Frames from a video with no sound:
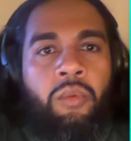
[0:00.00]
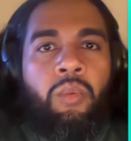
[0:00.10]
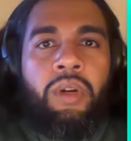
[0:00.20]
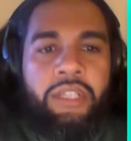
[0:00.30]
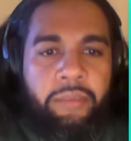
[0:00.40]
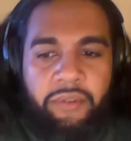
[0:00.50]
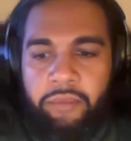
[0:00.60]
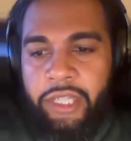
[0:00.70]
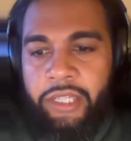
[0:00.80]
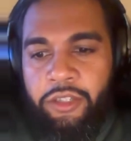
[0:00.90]
What's up,
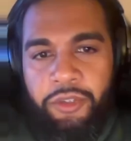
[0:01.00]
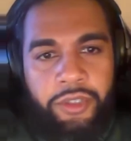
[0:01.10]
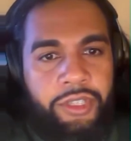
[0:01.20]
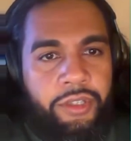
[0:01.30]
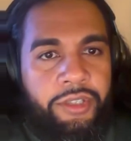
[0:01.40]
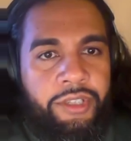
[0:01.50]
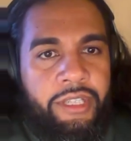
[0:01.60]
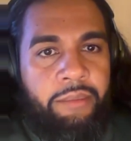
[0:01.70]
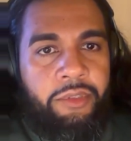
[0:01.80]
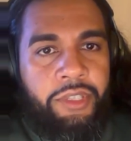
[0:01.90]
everybody? George CSD
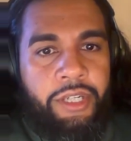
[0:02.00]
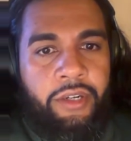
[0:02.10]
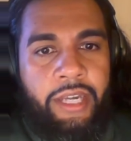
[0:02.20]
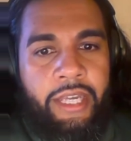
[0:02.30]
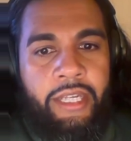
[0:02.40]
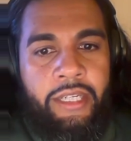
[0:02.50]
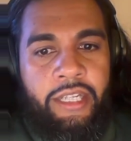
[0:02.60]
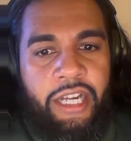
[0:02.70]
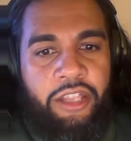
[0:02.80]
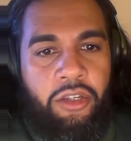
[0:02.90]
Samuels here,
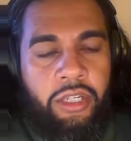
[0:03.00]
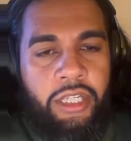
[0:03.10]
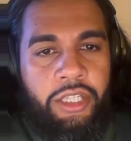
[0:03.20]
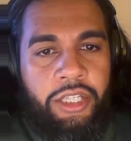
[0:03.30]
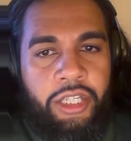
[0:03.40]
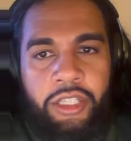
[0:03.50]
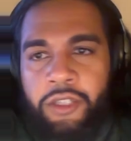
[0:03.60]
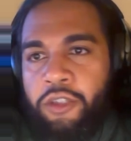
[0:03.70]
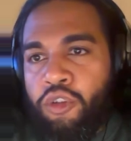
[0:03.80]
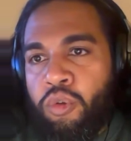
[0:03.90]
and I thought I'd
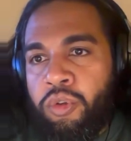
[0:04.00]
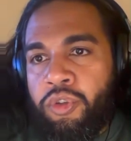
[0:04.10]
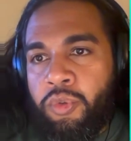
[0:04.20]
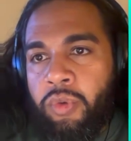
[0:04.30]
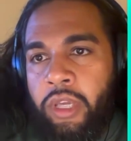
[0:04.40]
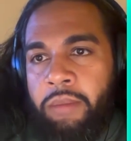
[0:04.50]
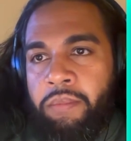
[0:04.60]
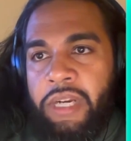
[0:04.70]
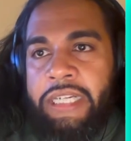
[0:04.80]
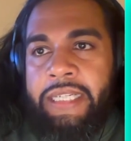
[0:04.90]
just do a
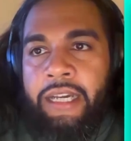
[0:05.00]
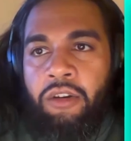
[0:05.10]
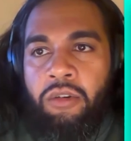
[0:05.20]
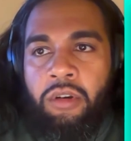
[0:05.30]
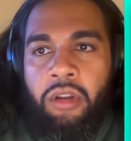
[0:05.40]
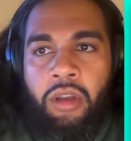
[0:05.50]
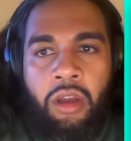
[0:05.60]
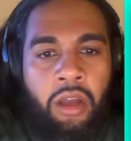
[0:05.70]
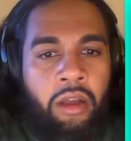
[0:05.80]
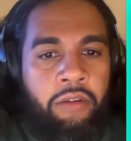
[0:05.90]
breakdown
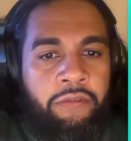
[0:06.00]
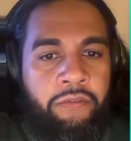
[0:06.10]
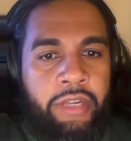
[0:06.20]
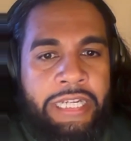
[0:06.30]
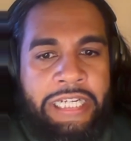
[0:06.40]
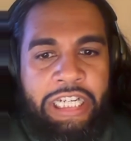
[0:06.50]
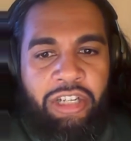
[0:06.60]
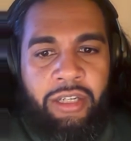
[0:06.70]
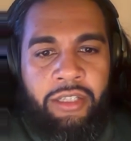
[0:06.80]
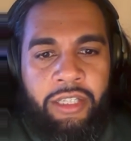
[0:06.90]
of
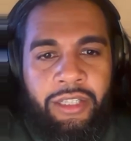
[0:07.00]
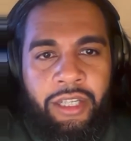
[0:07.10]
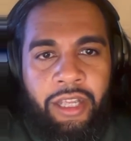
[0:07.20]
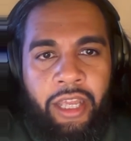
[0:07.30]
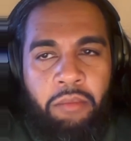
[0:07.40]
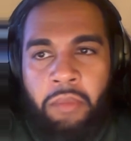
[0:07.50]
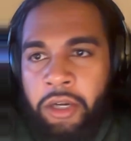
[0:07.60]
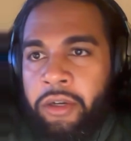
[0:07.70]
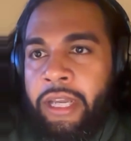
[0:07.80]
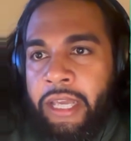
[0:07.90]
essentially a
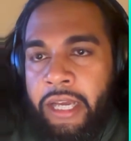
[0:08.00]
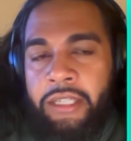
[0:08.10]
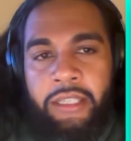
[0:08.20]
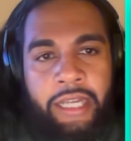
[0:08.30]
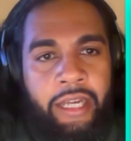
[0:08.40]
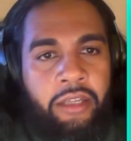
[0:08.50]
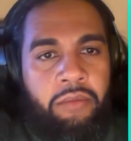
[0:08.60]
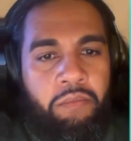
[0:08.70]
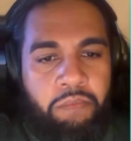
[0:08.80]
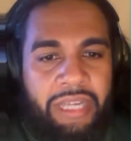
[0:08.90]
modern AI
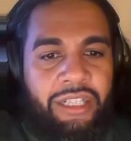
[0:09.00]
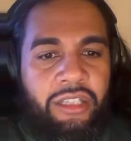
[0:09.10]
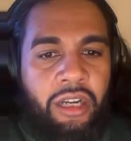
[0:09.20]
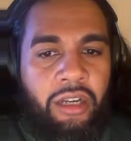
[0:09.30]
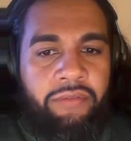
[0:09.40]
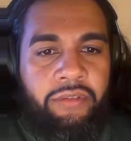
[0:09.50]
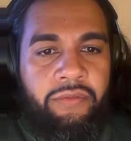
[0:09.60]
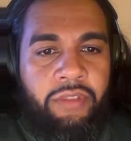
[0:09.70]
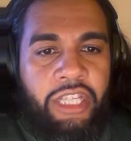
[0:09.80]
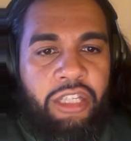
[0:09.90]
stack based off of
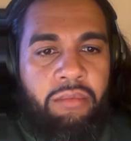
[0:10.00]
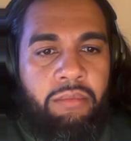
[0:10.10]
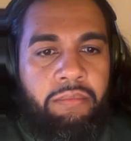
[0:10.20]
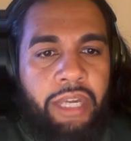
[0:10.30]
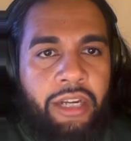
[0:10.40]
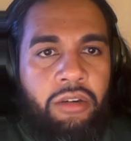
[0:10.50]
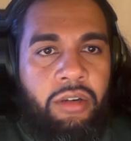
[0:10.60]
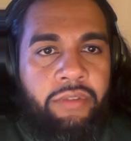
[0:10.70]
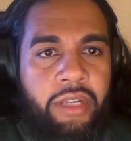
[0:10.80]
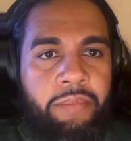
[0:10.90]
the banger
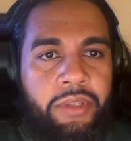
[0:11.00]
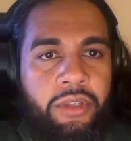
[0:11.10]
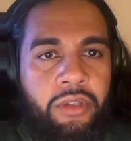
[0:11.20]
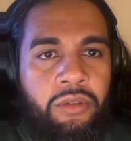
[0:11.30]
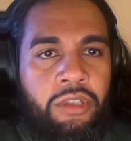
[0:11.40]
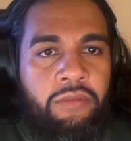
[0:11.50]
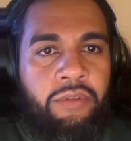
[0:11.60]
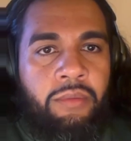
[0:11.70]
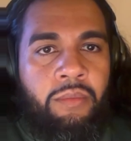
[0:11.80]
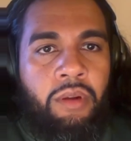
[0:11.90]
of an episode
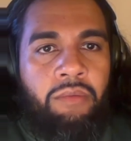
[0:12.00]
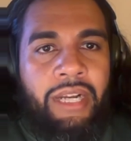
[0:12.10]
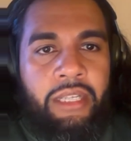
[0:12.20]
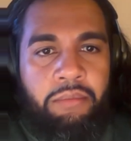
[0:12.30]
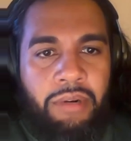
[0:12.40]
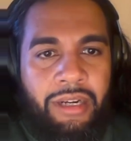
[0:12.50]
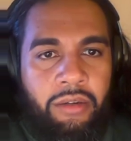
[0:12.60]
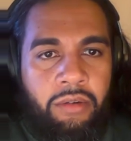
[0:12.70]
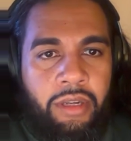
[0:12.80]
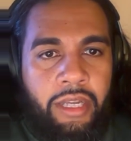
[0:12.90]
from Riley
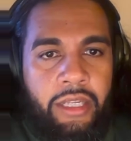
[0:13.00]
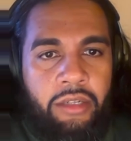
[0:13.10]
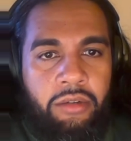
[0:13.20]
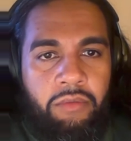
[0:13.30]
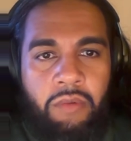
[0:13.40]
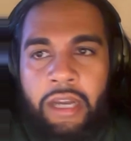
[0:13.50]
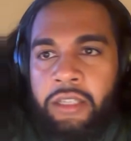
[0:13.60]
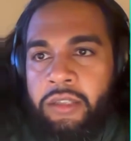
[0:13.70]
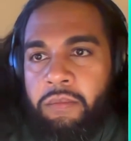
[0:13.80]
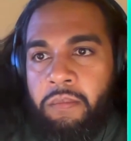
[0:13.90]
Brown and
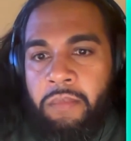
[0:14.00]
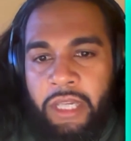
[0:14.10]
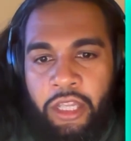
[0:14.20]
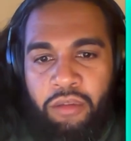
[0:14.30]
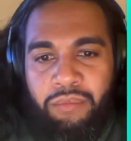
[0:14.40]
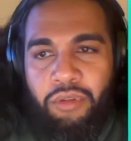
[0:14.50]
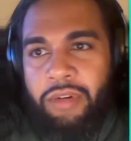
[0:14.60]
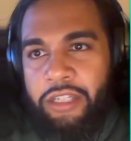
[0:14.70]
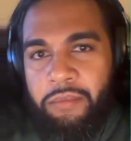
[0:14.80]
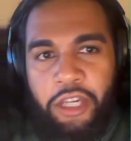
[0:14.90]
Ras Micky or
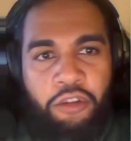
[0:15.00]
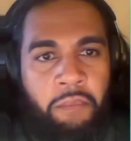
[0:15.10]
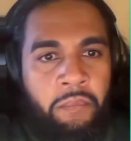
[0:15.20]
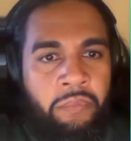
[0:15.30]
Ras Mick.